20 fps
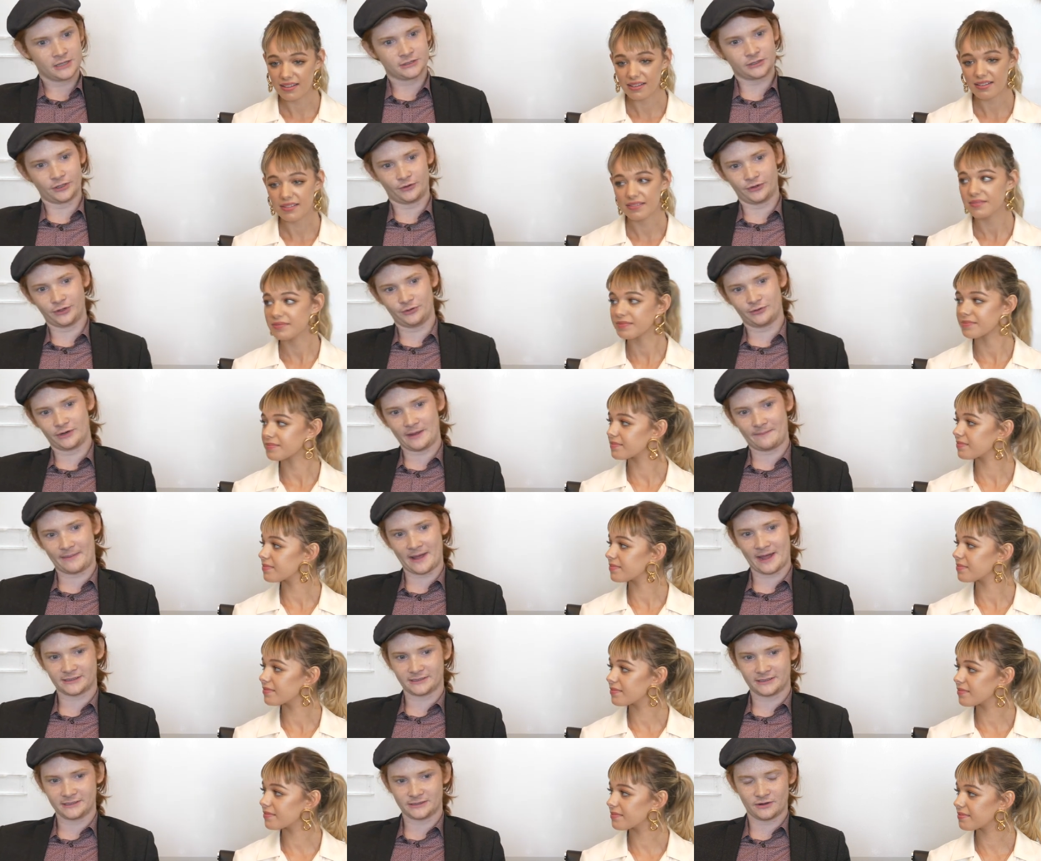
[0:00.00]
Speaker 1: So you'd get
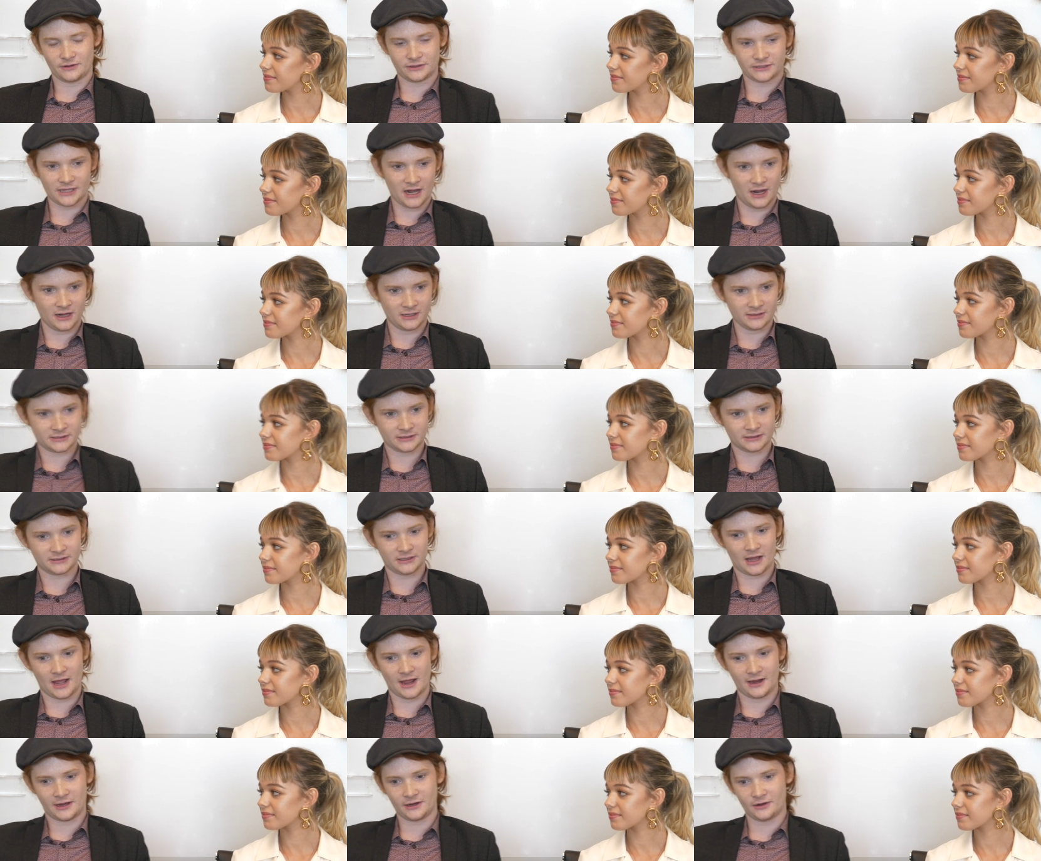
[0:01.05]
back to these hotels, and
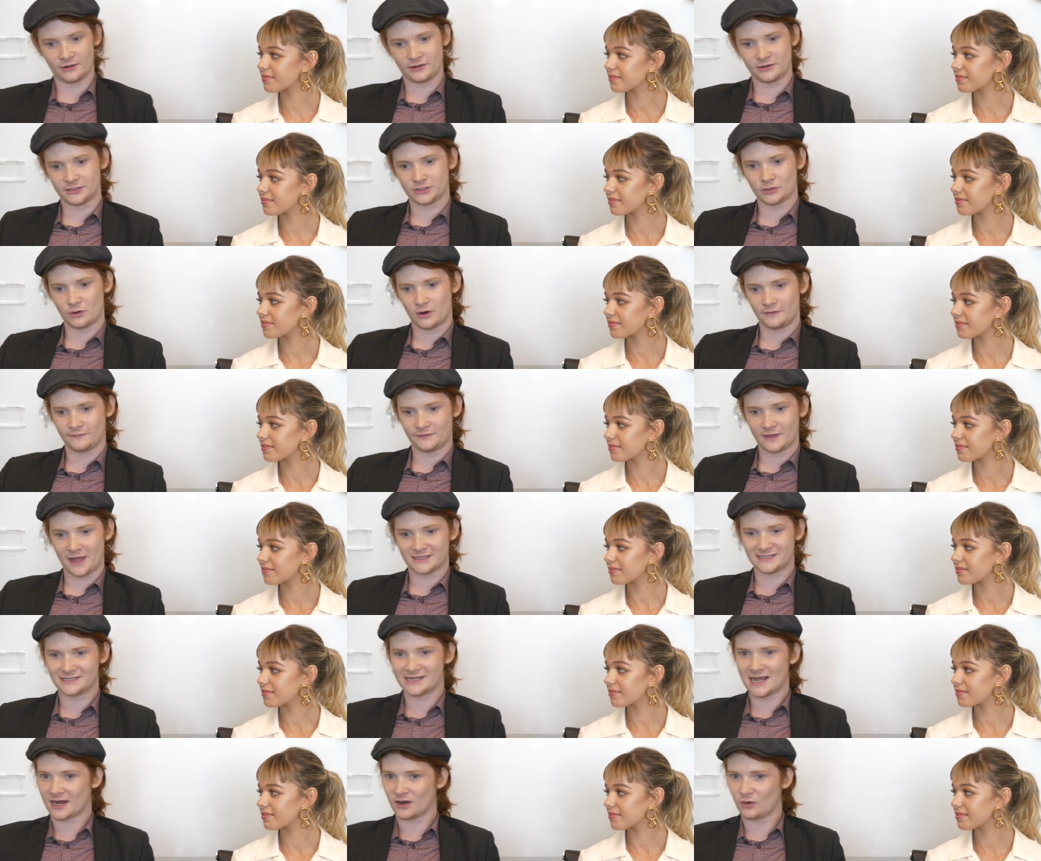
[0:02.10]
like you know, there's sort of
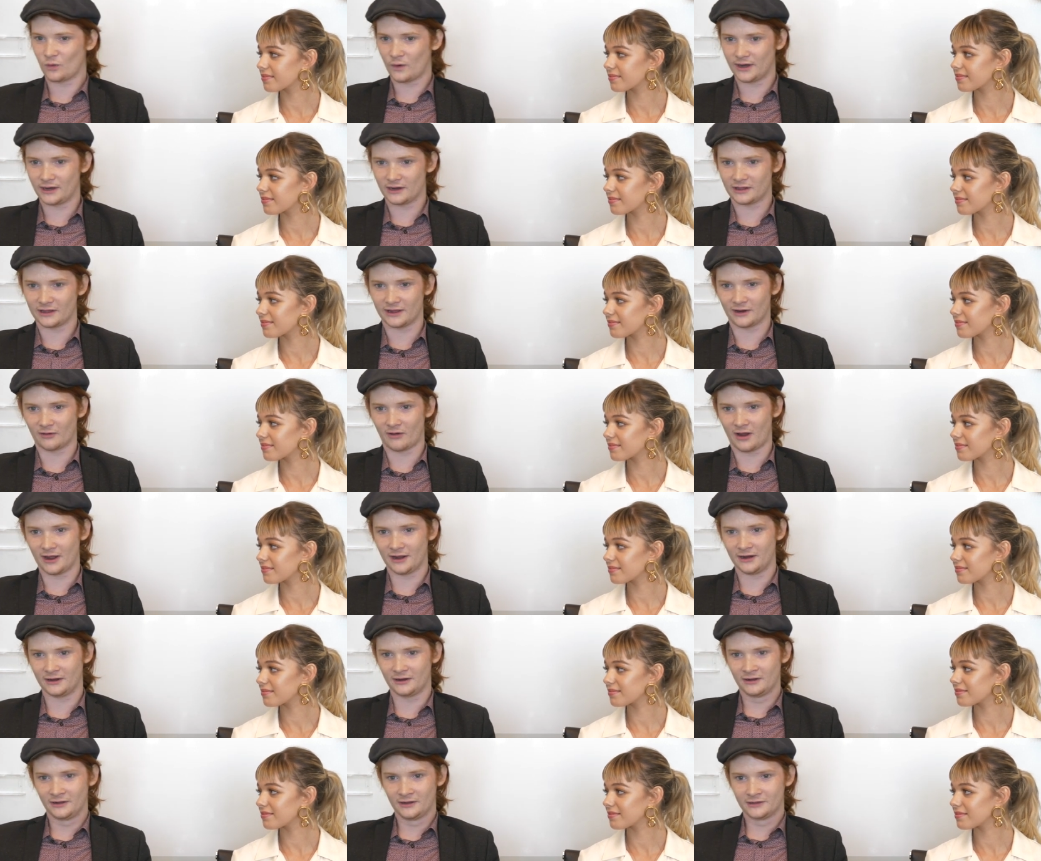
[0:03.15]
that second wind thing,
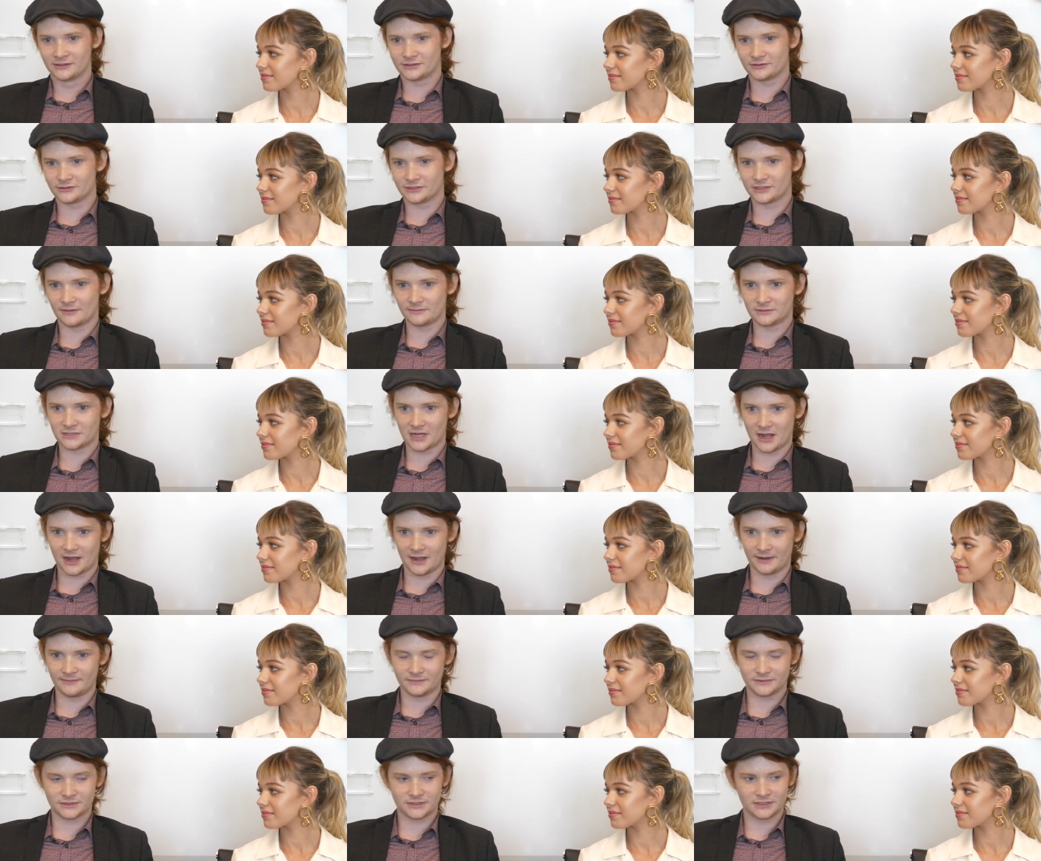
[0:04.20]
right? So
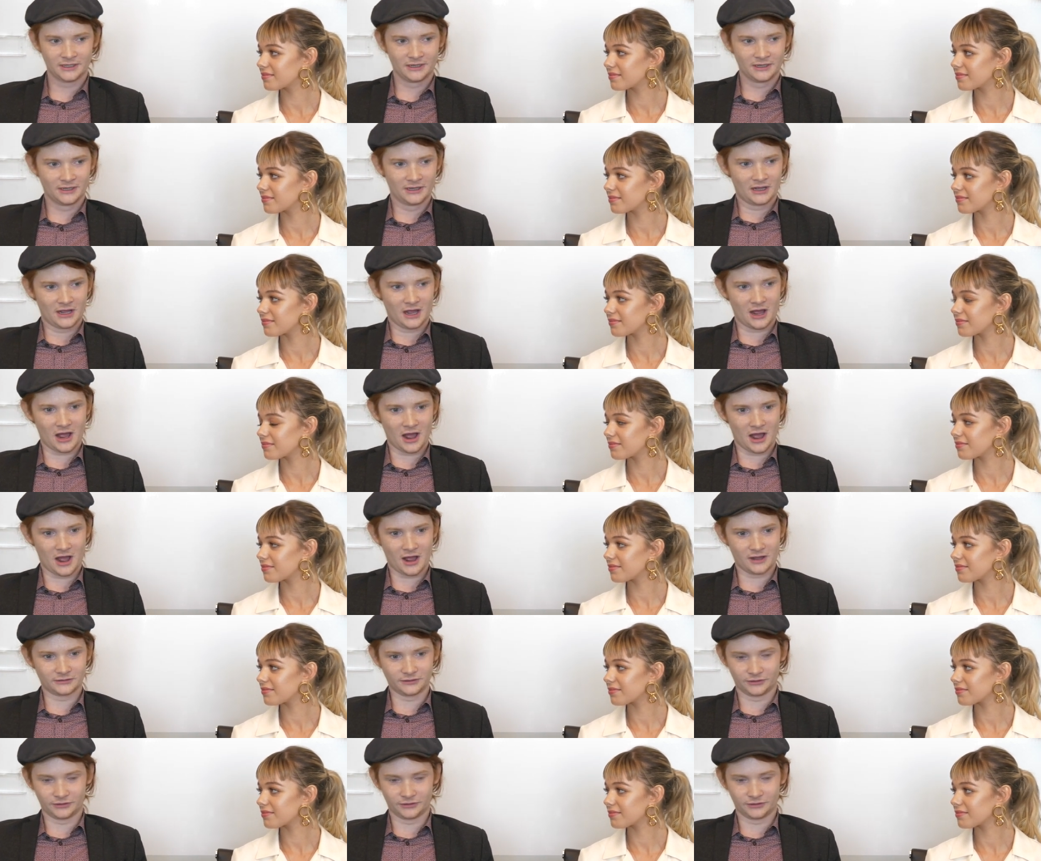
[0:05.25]
sometimes, uh,